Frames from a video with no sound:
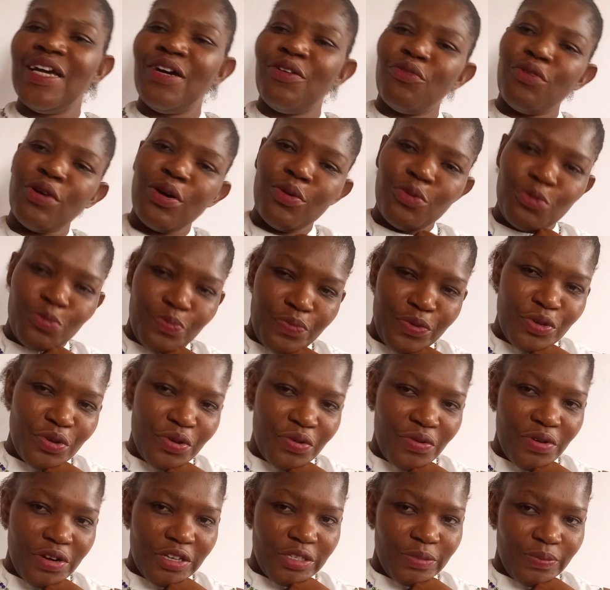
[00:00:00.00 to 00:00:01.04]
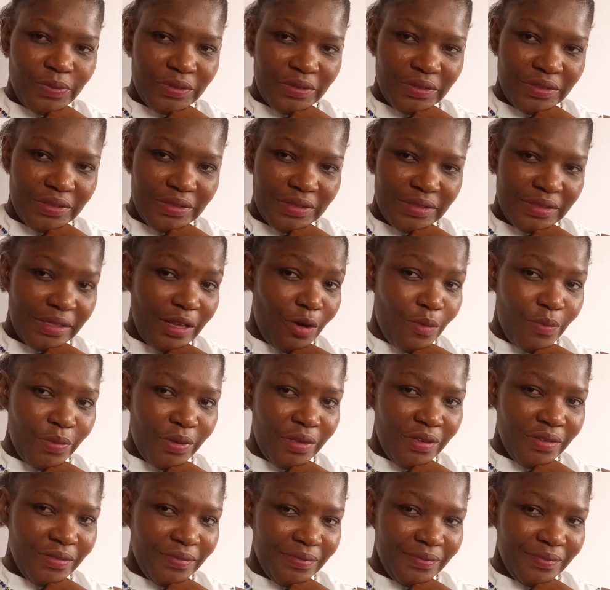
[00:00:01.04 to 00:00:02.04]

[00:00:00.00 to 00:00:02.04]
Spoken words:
What would be your response? Tell me.